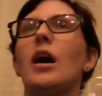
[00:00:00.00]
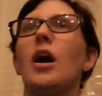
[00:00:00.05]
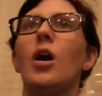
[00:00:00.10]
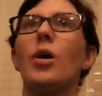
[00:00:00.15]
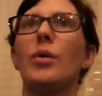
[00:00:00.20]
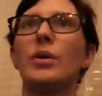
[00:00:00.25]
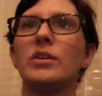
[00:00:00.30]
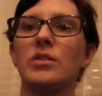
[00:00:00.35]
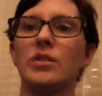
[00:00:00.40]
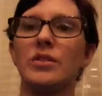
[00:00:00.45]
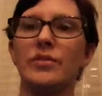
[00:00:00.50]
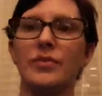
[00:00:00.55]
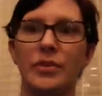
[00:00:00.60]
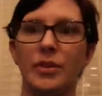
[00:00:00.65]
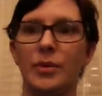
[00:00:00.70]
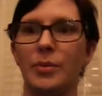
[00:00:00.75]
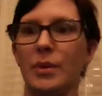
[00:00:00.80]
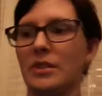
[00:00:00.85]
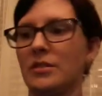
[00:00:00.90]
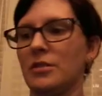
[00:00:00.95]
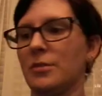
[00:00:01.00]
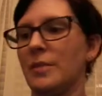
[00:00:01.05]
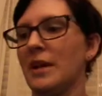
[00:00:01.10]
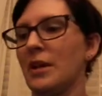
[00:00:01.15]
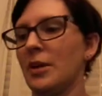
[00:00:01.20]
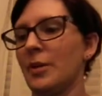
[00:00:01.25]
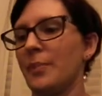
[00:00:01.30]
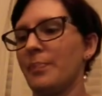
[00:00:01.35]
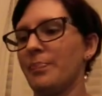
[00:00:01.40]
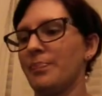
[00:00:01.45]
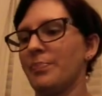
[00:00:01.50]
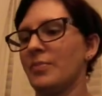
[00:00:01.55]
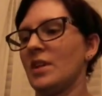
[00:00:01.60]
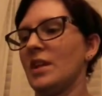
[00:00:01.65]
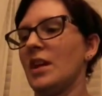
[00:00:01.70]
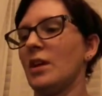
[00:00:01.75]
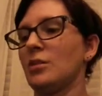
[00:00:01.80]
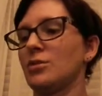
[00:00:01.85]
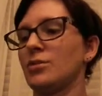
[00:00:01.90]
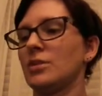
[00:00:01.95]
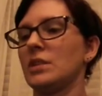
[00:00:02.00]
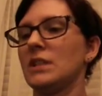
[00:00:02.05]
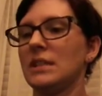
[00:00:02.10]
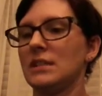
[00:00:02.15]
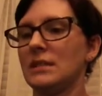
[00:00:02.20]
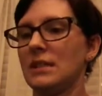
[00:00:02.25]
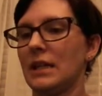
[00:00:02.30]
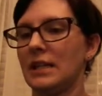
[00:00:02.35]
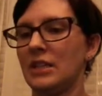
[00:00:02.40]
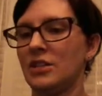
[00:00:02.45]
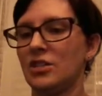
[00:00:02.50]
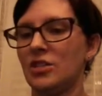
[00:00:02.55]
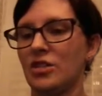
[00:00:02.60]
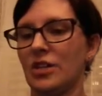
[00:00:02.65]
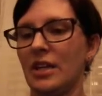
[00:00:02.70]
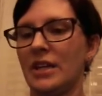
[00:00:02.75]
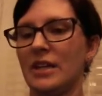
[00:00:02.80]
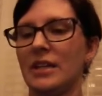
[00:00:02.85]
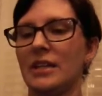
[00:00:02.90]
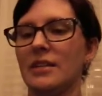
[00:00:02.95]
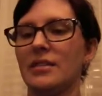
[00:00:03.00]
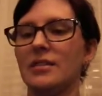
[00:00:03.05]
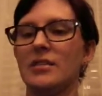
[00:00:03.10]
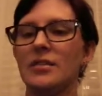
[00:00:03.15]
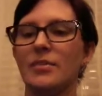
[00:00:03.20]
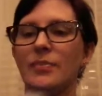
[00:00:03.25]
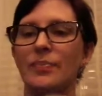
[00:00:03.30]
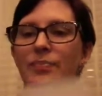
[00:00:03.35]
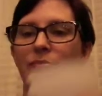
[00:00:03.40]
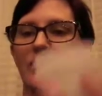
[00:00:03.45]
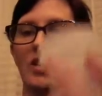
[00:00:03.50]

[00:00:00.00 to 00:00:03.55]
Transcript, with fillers: Always looking for new ways to make them. And I was really excited to try these.